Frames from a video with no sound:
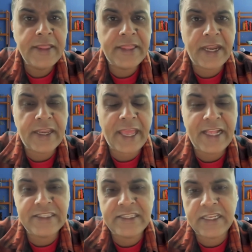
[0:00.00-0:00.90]
that
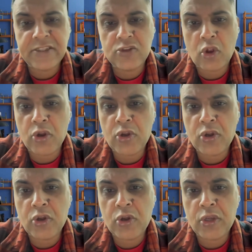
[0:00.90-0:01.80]
cancer is not
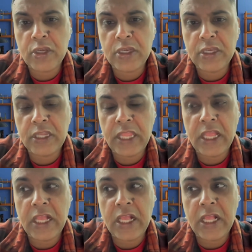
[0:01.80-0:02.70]

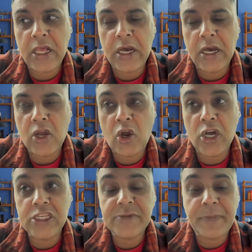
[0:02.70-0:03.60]
the
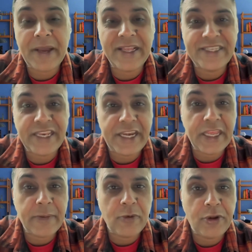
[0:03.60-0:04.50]
caused by
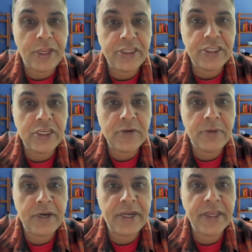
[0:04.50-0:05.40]
genetic mutation,
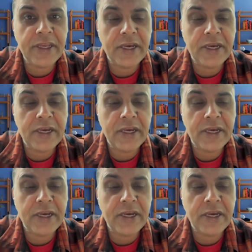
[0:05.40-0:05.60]
but